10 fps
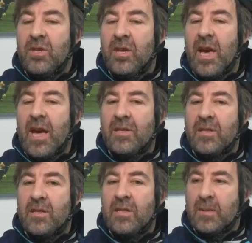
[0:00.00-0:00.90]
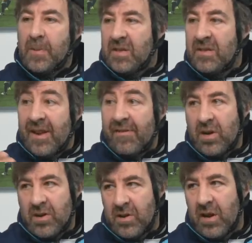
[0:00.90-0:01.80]
you get this person you've
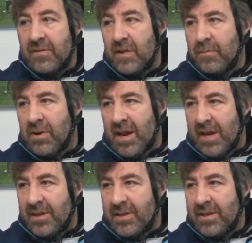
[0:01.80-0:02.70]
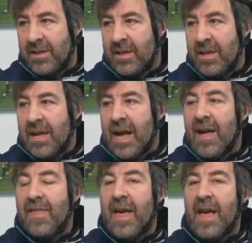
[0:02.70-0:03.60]
never heard of is brilliant.
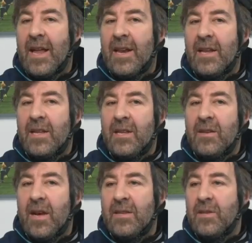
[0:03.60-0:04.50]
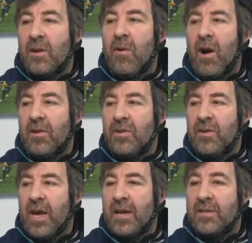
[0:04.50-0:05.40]
And then as you go on,
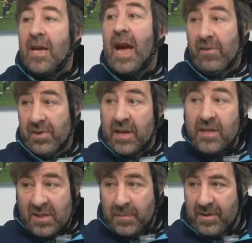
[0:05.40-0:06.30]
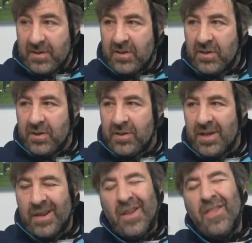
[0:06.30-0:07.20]
you get everyone thinks this person is
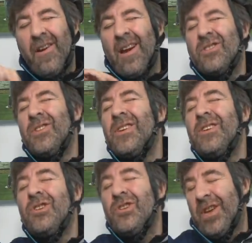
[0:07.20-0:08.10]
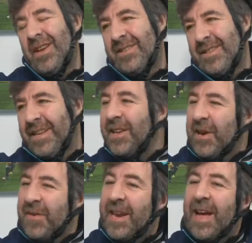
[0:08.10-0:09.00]
good. They're actually shit. You
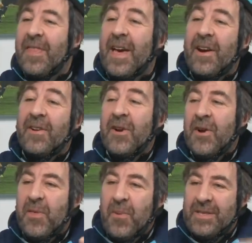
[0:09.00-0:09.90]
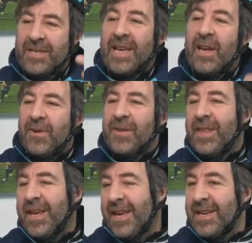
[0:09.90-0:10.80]
know what I mean? And yeah. they're the ones that get
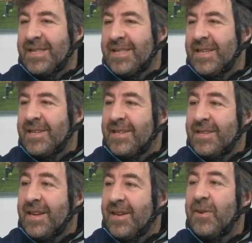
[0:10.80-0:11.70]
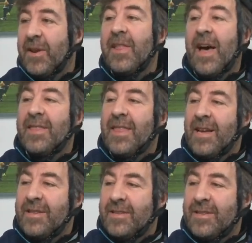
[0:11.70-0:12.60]
all the hits and, and all of that
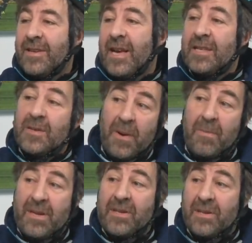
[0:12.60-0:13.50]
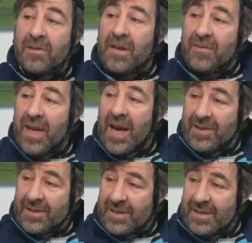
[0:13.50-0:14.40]
then. So yeah, it's probably a degree of
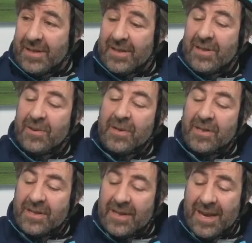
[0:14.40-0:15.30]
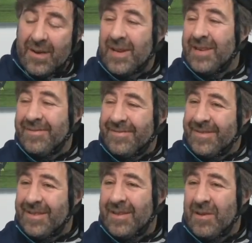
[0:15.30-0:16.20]
that yeah. to it. Yeah, I mean,
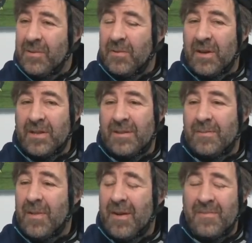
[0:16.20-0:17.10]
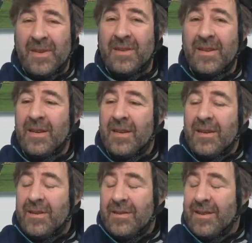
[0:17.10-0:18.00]
no one wants I haven't been
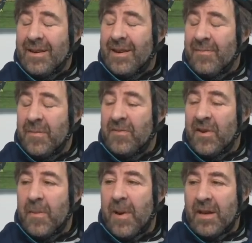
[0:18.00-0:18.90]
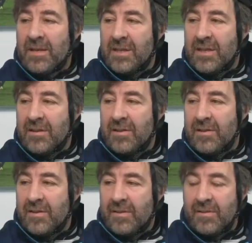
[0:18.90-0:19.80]
yeah, I've been very balanced here
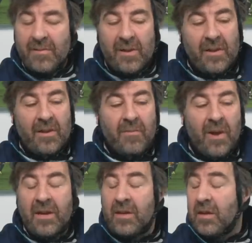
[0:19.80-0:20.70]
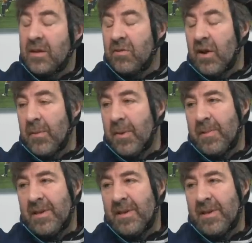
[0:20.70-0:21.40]
mm. with my incredible